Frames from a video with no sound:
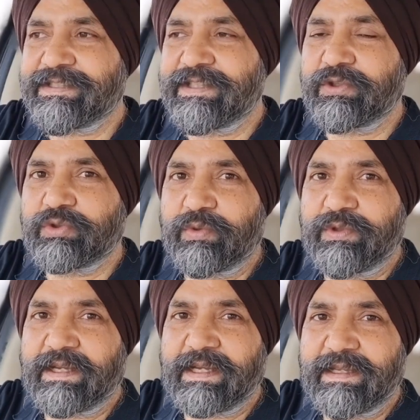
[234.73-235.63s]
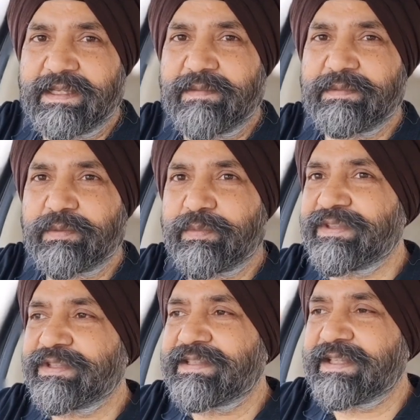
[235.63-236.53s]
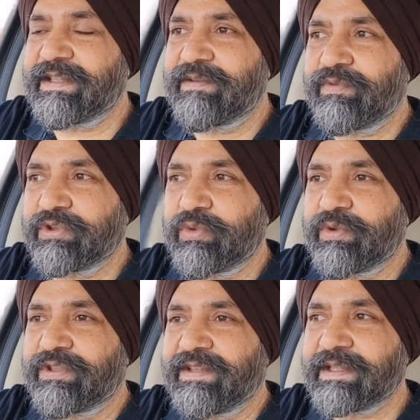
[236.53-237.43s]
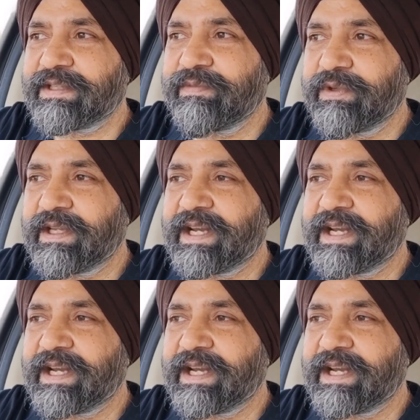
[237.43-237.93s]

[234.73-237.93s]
the truth, even with stunning visuals, if your